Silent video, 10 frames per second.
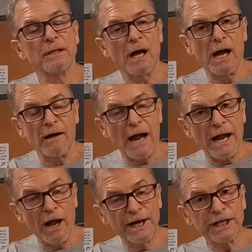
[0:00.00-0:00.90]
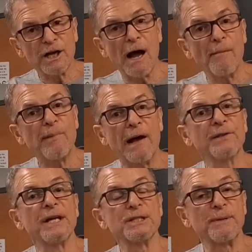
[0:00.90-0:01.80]
ionic
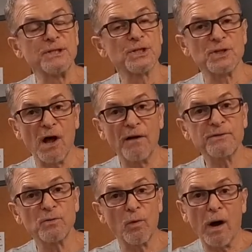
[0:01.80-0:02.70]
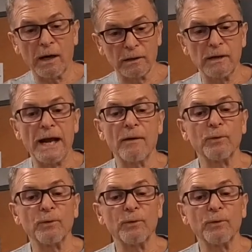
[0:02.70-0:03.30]
compound that has been dissolved in water.